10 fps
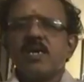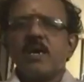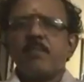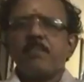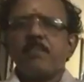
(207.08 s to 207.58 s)

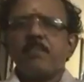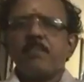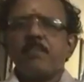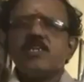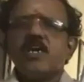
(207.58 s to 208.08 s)

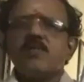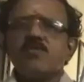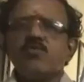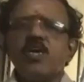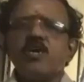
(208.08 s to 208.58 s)
Capacity
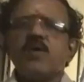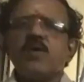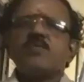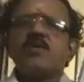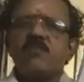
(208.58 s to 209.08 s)
of doing
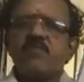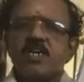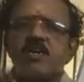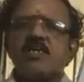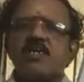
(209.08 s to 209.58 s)
work only
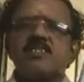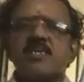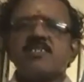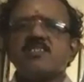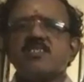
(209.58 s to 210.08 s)
we call it as
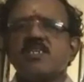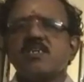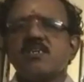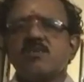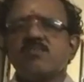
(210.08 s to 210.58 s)
energy.
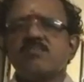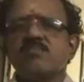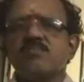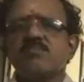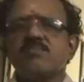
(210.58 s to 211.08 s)

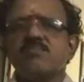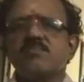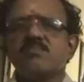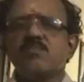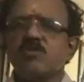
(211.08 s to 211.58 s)

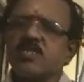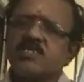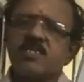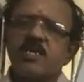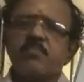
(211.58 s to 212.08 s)
Both
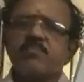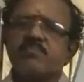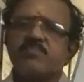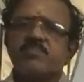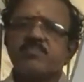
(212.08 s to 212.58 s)
are same.
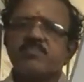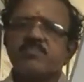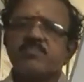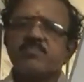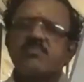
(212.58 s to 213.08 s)

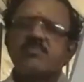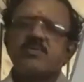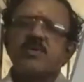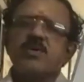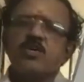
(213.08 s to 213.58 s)

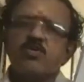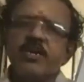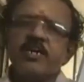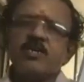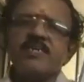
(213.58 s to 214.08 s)

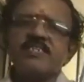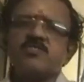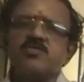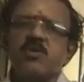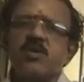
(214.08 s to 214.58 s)
Unit wise
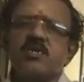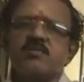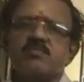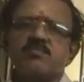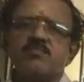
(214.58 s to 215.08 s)

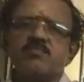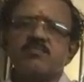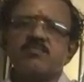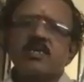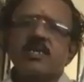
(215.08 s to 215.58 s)
joule,
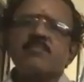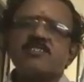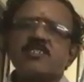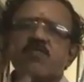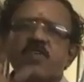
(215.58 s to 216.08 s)

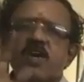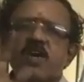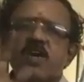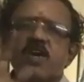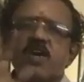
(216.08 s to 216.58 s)
dimensional
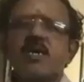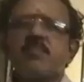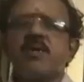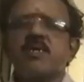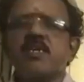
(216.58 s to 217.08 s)
formula
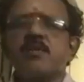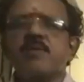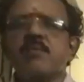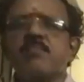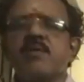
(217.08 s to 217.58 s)

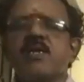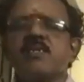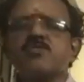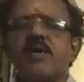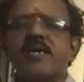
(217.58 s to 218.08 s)

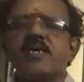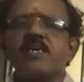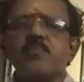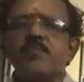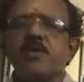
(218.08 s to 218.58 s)
ml square
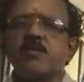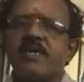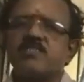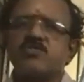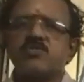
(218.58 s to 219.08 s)
t power
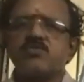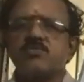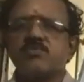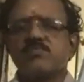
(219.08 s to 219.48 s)
minus 2.